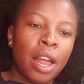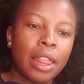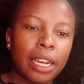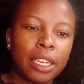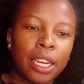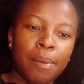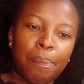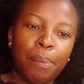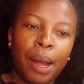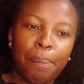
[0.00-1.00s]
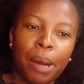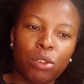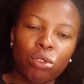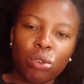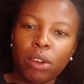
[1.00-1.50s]
that part
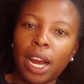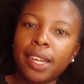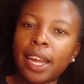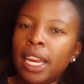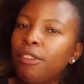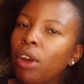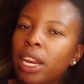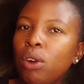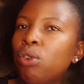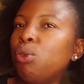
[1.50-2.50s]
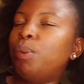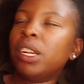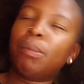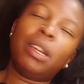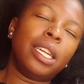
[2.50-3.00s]
with you guys. And if you're in Nakuru,
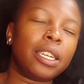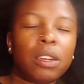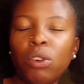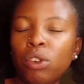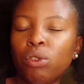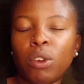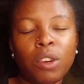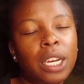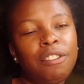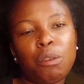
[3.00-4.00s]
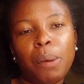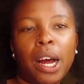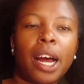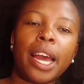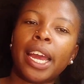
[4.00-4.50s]
please go to Look Leave
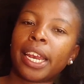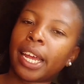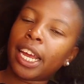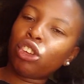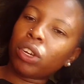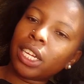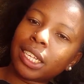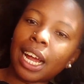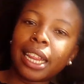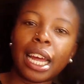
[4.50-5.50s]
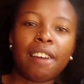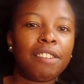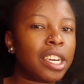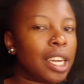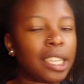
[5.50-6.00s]
Spa and get your nails done. They have
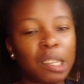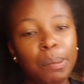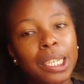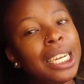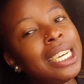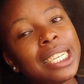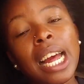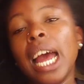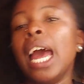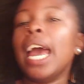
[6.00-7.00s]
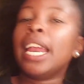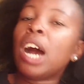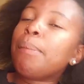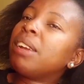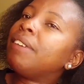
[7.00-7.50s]
very nice expertise. And now
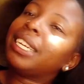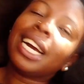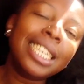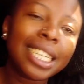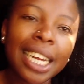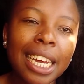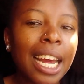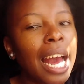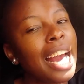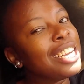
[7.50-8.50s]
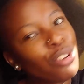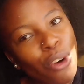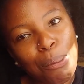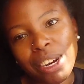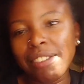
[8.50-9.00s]
I'm advertising, and no,
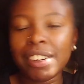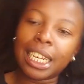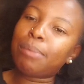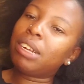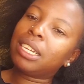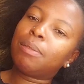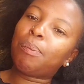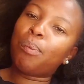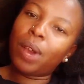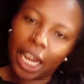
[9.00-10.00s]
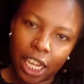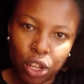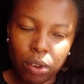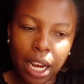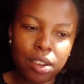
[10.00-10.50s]
I'm not advertising, I'm just blagging
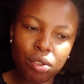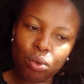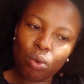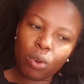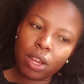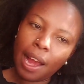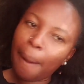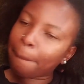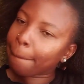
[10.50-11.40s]
you guys. So yeah,